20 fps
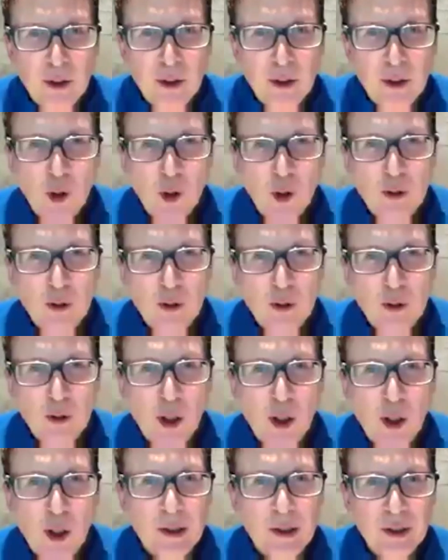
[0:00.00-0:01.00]
overall
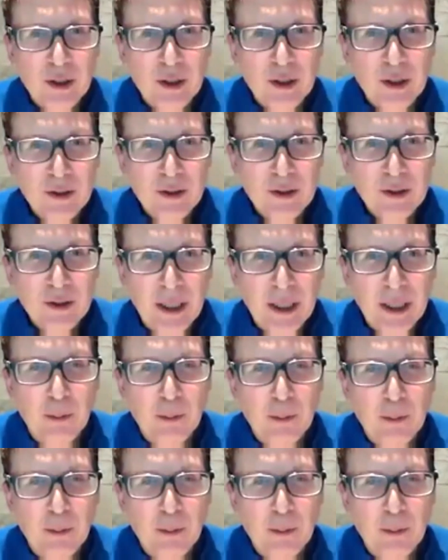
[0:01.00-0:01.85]
question, Jacob,